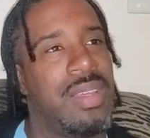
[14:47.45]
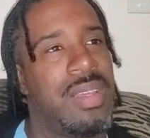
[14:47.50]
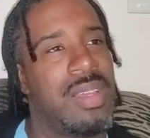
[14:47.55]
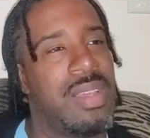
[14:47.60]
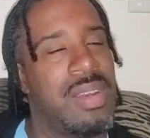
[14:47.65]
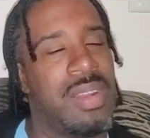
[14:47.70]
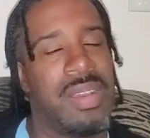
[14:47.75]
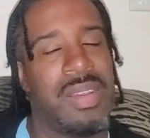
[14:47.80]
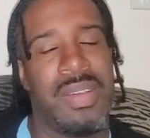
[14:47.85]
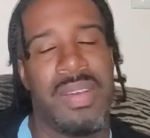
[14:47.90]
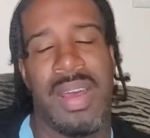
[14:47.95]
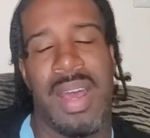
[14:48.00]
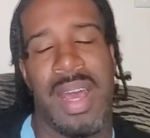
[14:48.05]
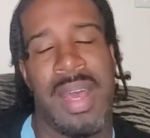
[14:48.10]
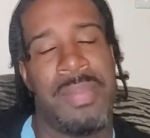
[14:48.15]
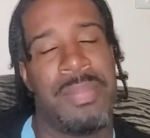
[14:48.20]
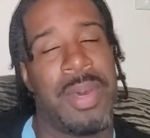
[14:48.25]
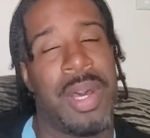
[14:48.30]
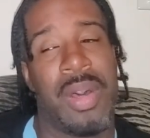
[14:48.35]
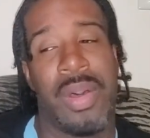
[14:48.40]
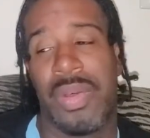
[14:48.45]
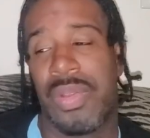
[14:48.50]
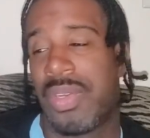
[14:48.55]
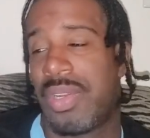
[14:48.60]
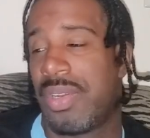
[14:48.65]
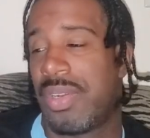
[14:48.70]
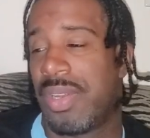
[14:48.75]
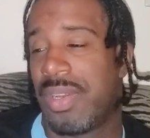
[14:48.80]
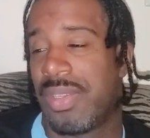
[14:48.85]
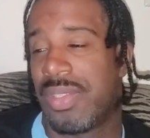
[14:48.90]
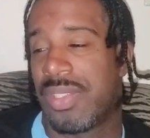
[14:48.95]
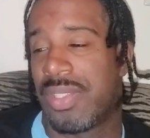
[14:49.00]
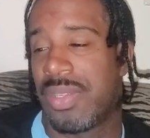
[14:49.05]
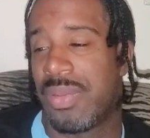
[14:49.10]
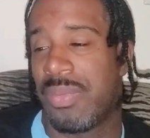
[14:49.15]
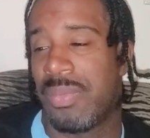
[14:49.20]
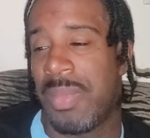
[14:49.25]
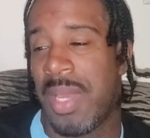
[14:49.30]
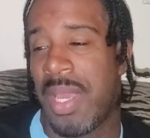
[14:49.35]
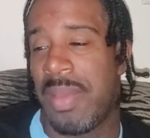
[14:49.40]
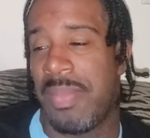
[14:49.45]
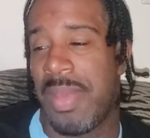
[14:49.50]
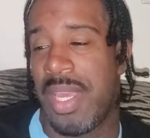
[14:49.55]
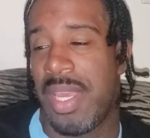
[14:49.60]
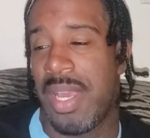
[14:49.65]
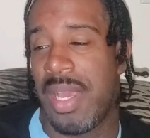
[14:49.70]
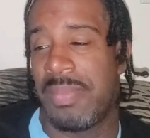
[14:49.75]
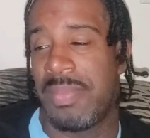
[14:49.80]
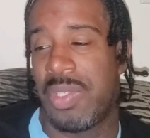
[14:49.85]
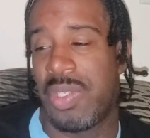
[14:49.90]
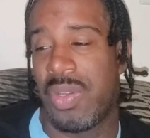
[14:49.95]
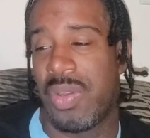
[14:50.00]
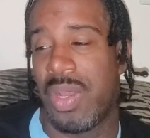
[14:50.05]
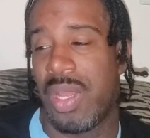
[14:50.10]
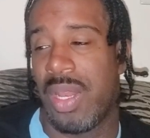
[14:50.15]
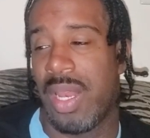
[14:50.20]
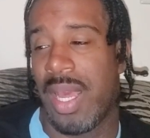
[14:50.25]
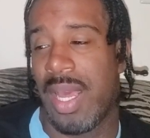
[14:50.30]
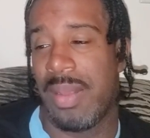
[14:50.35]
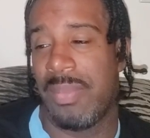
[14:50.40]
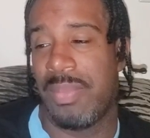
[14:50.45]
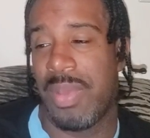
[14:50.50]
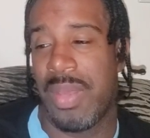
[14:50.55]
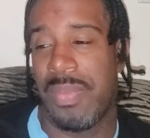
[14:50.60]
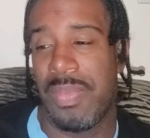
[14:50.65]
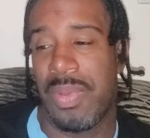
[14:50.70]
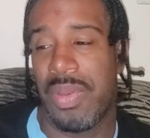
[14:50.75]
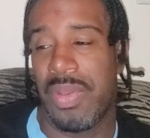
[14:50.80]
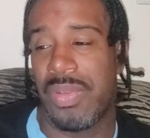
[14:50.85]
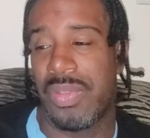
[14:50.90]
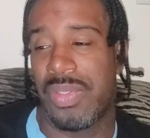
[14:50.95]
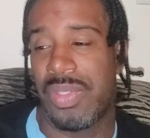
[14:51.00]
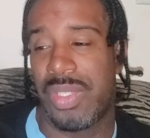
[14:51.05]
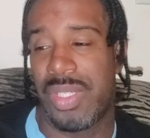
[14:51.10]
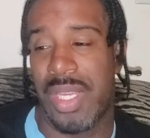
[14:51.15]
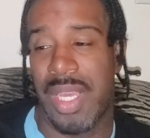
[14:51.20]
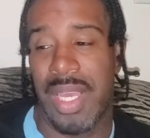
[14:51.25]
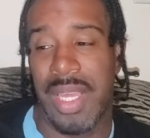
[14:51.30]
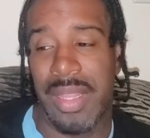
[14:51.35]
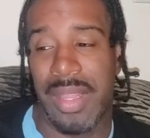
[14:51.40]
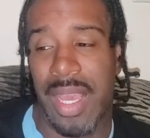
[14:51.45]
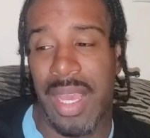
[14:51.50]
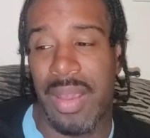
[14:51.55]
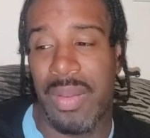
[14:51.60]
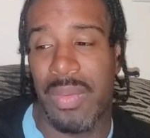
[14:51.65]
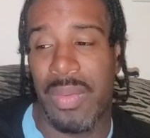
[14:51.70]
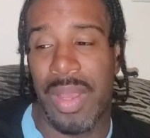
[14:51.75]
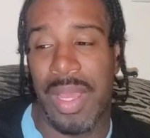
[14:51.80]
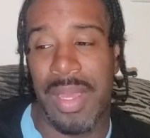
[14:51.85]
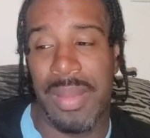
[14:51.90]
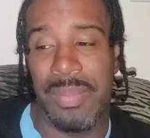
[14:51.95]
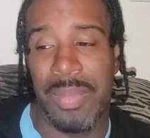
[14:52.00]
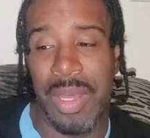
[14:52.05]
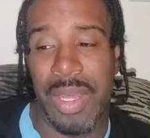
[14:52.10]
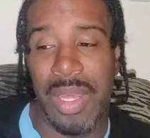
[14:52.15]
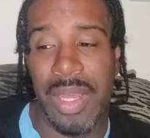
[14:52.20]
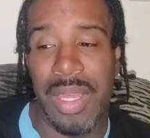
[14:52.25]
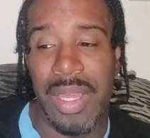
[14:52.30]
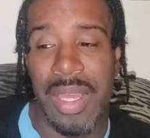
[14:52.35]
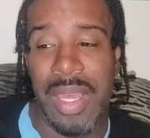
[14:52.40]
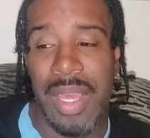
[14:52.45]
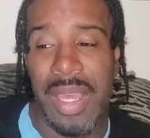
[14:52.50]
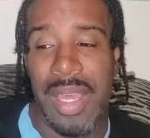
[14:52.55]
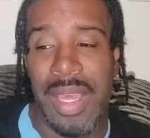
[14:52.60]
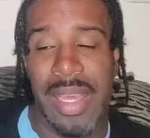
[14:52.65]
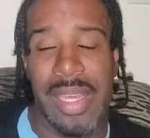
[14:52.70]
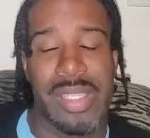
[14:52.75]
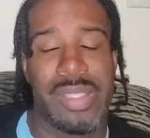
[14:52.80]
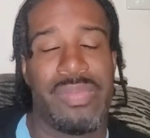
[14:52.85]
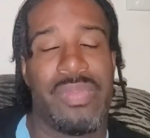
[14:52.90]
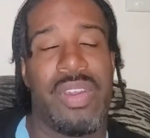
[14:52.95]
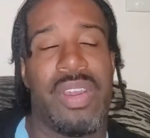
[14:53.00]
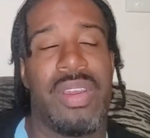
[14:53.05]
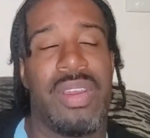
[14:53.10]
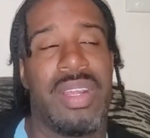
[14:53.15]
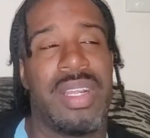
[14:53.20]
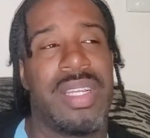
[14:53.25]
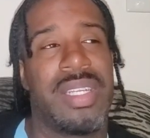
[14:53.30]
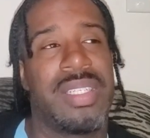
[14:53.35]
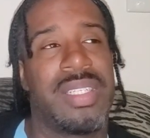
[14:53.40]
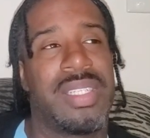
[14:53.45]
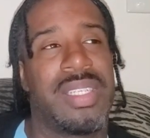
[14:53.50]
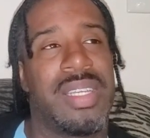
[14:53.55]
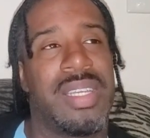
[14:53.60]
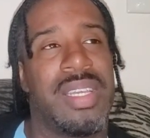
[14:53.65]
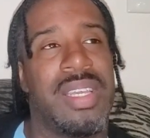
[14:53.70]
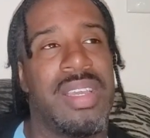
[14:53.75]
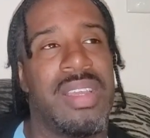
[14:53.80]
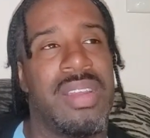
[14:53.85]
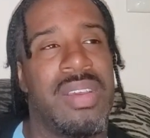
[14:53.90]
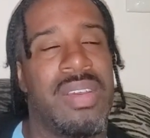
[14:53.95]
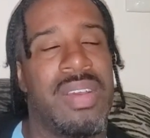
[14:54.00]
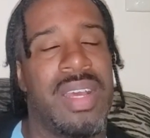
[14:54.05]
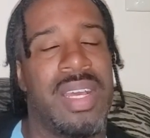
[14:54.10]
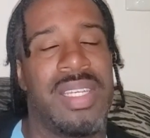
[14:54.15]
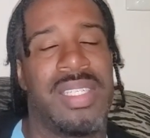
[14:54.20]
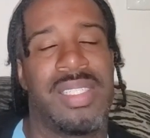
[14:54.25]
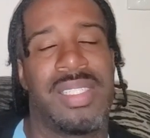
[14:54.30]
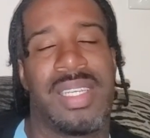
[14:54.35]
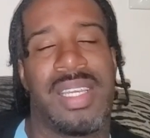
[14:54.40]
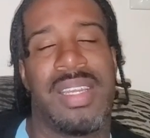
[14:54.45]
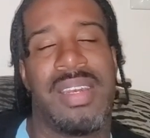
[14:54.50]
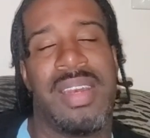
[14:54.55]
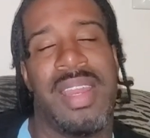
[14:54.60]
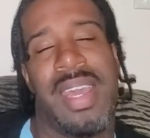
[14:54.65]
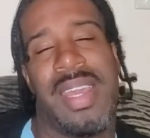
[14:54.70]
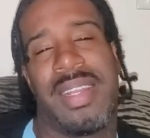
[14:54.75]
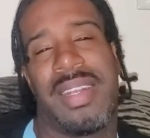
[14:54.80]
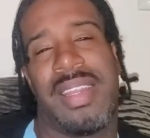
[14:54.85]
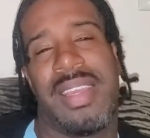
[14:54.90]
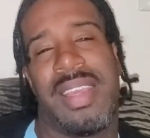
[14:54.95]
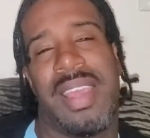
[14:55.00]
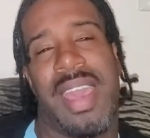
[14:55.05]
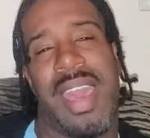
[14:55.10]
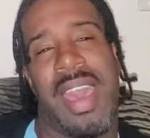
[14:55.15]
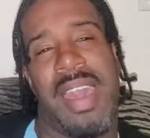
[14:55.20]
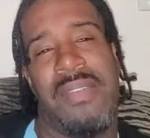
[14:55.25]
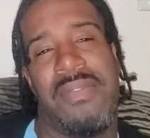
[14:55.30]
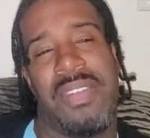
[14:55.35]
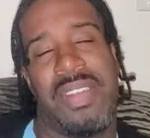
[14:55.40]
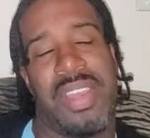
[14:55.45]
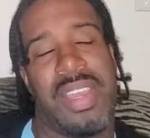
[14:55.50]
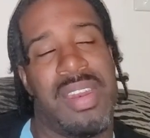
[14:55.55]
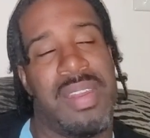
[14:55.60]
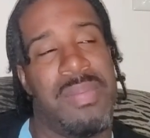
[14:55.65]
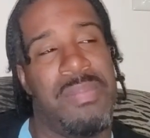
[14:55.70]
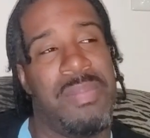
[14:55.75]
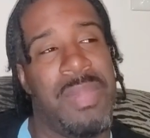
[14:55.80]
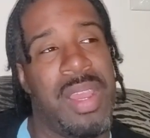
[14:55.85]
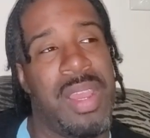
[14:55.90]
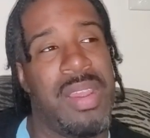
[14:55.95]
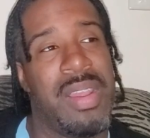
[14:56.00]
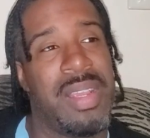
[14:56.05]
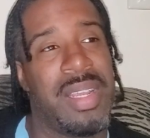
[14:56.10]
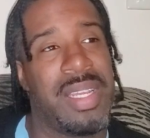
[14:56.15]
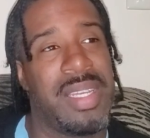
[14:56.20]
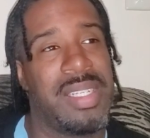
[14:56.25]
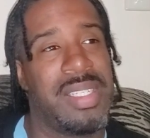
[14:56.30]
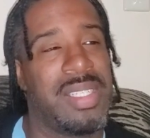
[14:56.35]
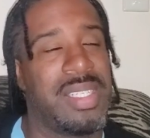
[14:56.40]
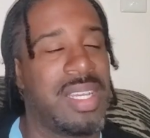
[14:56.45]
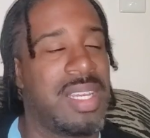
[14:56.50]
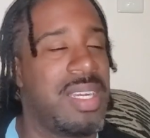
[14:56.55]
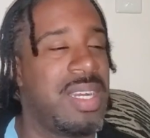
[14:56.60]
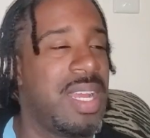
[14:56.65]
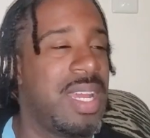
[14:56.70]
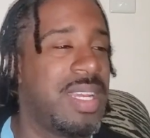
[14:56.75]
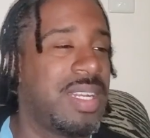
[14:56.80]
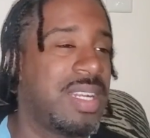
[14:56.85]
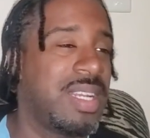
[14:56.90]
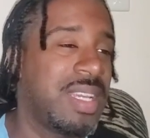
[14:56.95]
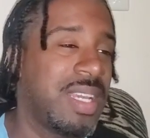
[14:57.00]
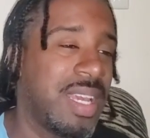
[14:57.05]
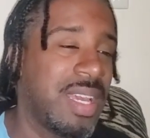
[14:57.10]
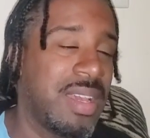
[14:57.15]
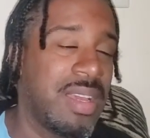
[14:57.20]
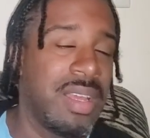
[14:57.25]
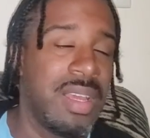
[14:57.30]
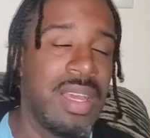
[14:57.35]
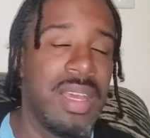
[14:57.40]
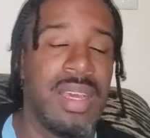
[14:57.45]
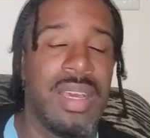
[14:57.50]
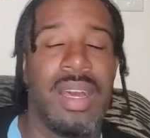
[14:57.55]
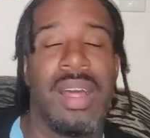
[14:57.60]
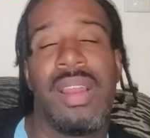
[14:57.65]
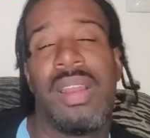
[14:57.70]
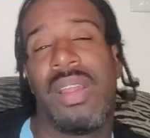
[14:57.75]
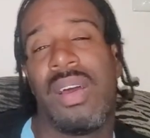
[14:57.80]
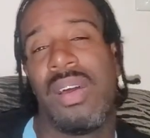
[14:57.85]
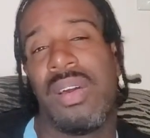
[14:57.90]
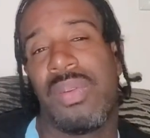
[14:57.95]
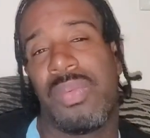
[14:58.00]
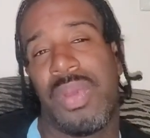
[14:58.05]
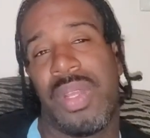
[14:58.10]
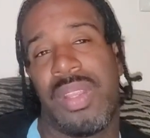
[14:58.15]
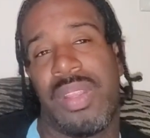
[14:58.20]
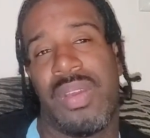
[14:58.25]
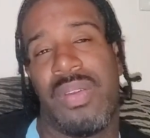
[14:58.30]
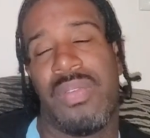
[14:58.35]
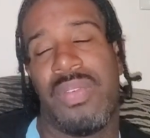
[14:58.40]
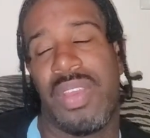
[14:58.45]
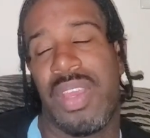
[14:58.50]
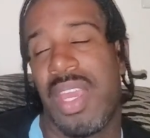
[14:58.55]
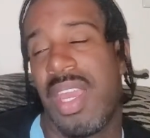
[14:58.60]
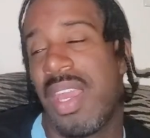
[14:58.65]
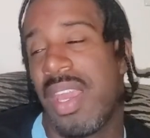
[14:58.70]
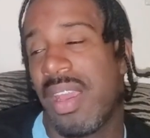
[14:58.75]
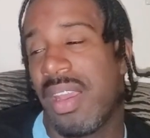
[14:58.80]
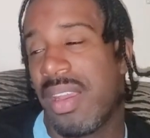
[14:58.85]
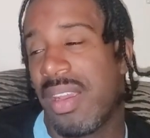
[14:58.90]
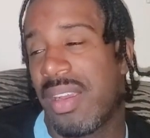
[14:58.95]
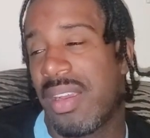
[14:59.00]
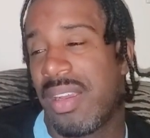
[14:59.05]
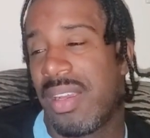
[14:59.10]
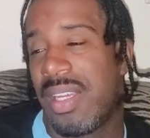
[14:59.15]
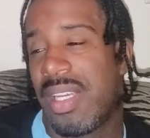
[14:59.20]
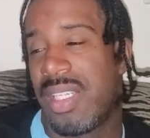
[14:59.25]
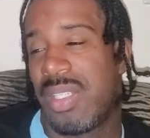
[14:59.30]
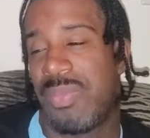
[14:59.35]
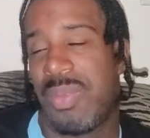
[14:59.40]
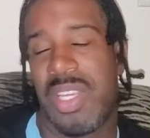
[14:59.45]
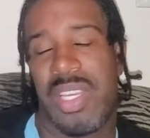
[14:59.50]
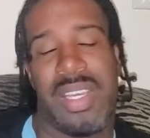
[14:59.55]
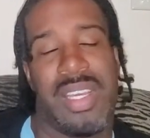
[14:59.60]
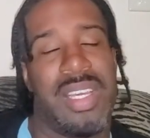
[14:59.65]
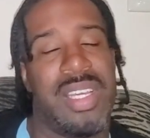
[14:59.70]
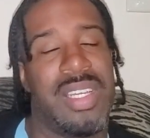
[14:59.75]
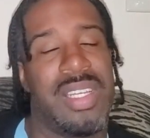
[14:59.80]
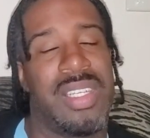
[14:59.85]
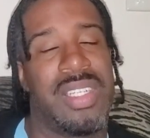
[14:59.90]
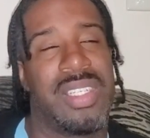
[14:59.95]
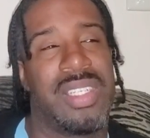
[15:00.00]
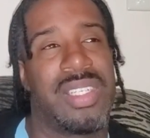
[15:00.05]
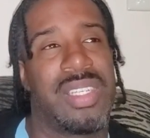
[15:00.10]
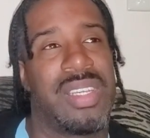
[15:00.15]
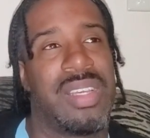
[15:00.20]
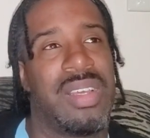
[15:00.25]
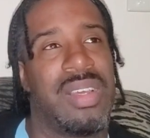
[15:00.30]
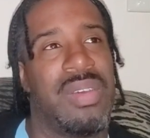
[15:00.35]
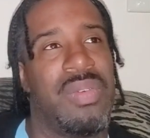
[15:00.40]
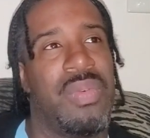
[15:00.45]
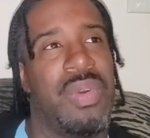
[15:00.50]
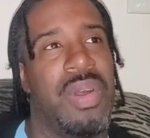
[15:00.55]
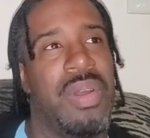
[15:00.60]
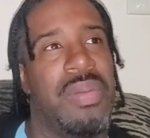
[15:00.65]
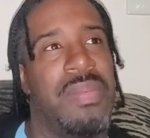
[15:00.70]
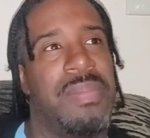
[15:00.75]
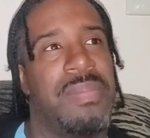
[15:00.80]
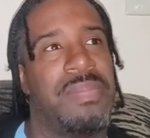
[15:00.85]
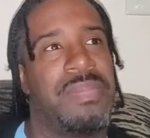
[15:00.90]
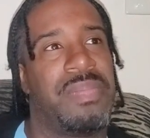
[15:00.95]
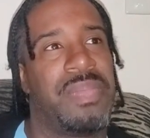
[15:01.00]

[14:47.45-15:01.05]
You know, I'm older though, so maybe I'm sure a lot of people don't see it that way. But as far as you know, us connecting African Americans, connecting it along with over here is because what